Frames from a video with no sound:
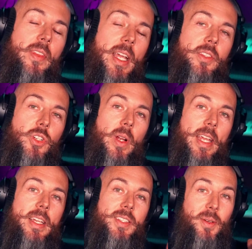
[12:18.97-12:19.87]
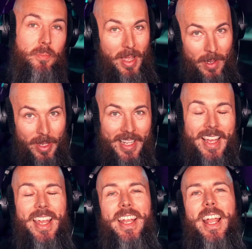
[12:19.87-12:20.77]
the answer is maybe.
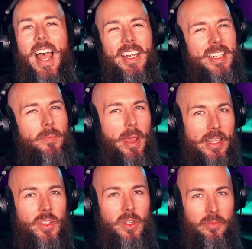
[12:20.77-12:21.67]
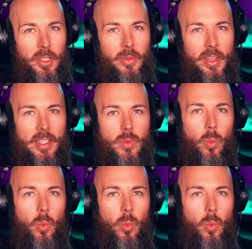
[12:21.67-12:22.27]
It kind of depends on a few things.